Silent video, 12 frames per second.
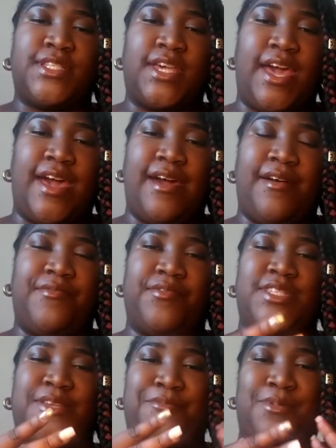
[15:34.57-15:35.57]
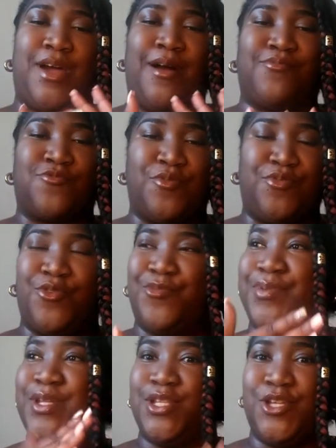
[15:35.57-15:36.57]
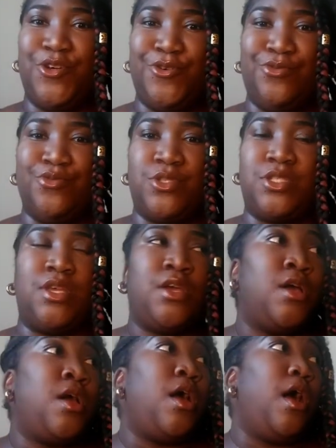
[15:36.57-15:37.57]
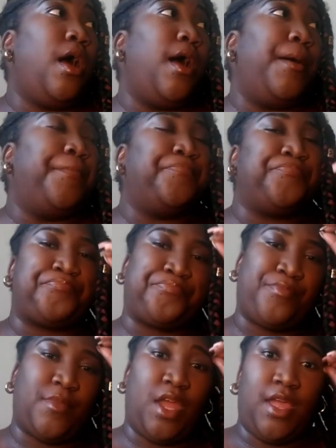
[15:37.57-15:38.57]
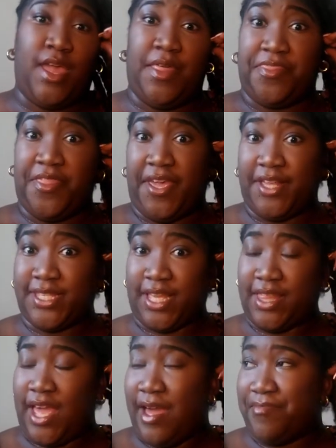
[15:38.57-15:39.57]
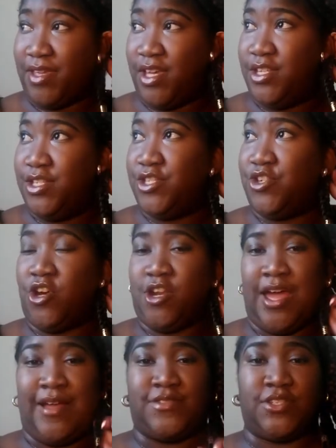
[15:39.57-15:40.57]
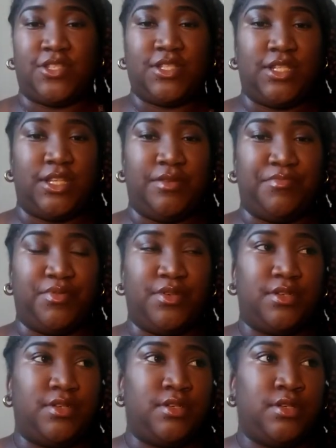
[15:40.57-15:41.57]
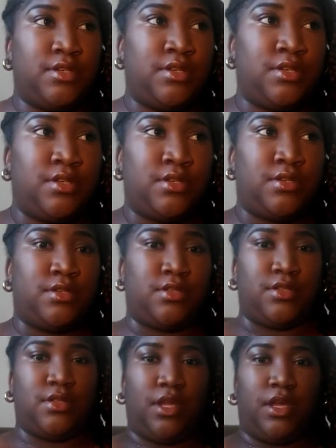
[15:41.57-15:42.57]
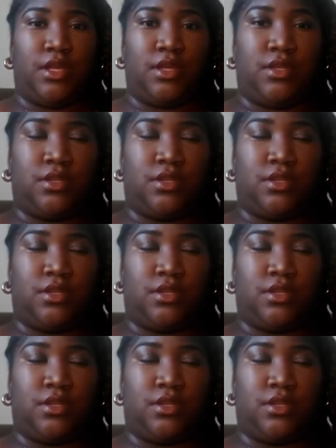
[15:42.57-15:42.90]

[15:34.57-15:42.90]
to have some comfortable pillows, um, and things like that because you're gonna have to sleep like